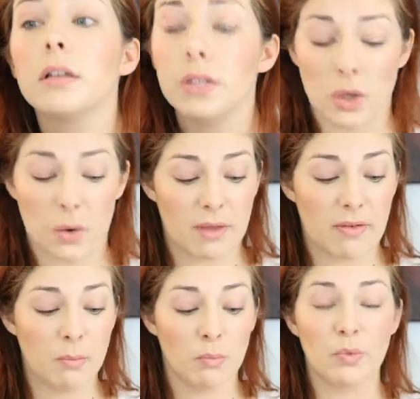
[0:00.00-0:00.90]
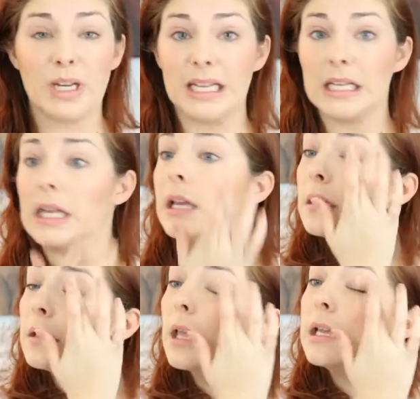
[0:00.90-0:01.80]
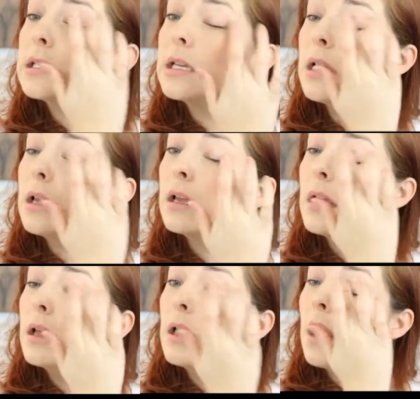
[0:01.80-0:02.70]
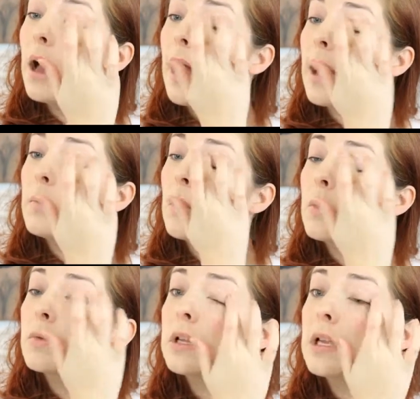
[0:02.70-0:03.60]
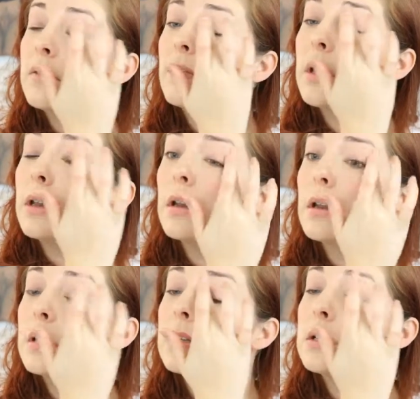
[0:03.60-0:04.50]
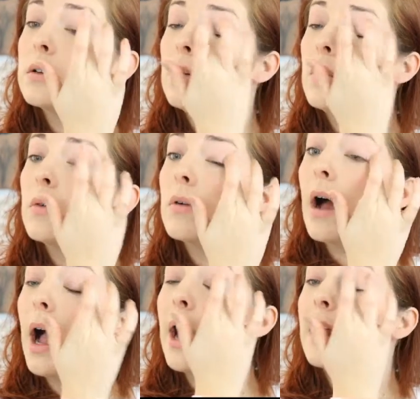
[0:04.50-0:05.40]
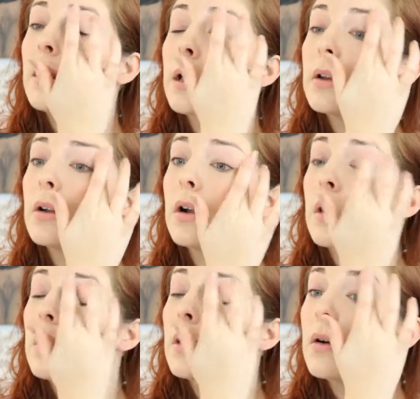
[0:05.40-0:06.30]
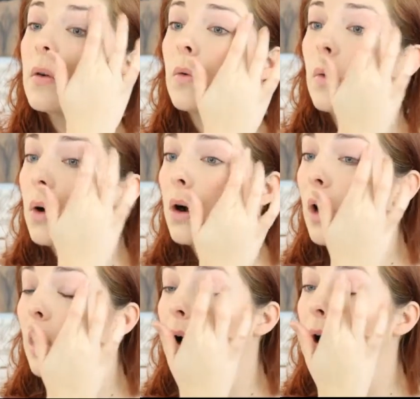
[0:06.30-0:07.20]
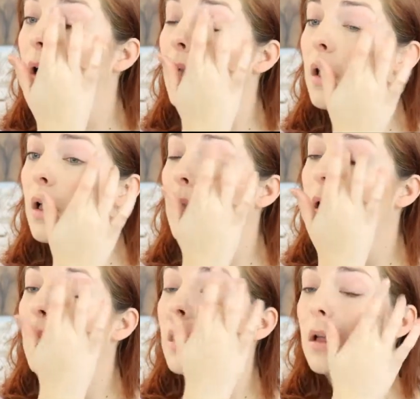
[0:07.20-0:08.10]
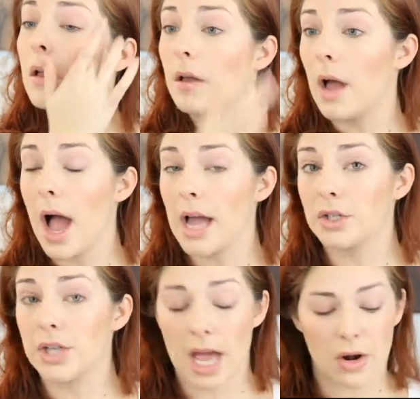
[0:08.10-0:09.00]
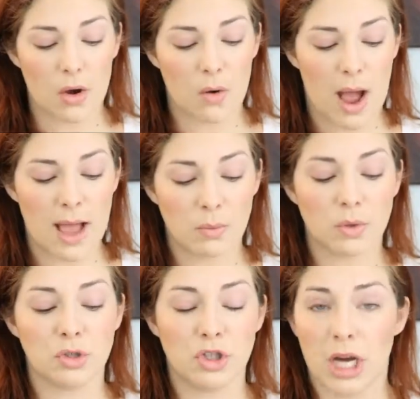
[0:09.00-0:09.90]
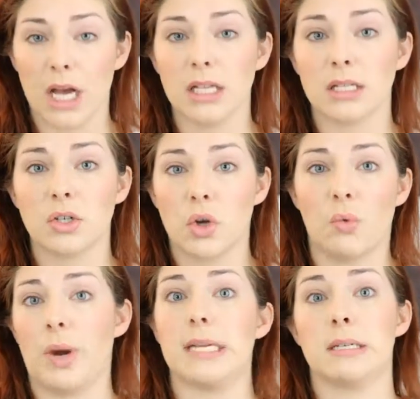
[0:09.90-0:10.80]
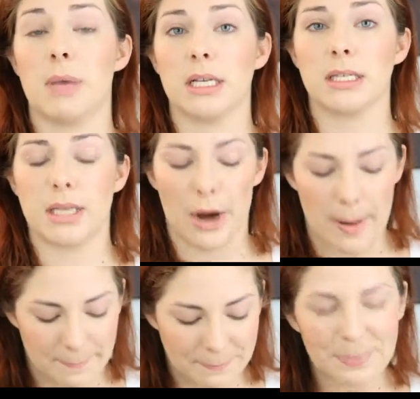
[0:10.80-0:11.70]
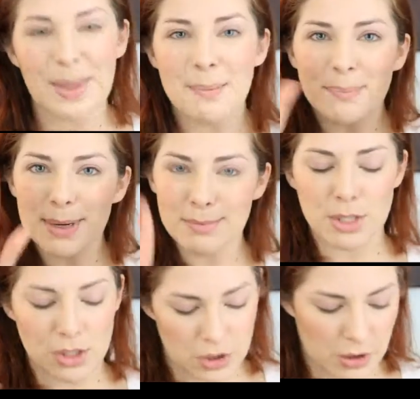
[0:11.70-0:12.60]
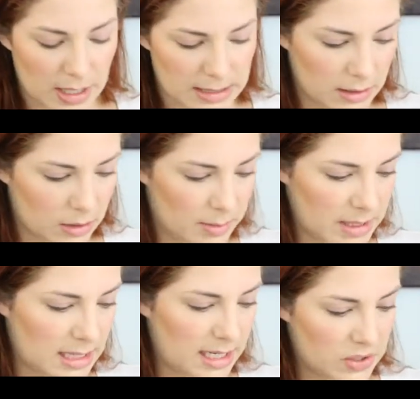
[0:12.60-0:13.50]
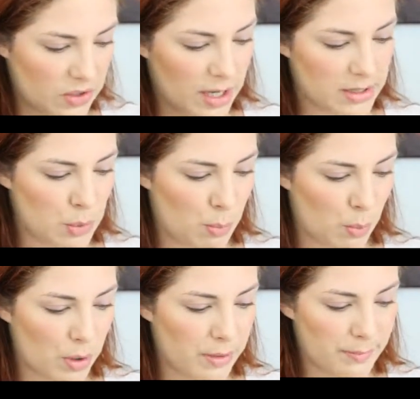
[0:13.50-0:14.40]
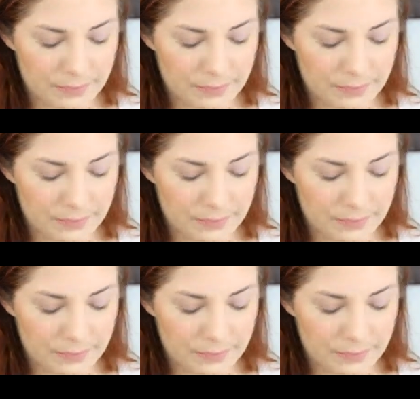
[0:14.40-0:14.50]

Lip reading: So if I'm really lazy, I won't even do eyeliner or eyeshadow. I will just go right to mascara. But I'm going to show you guys a little bit today so you're not too bored.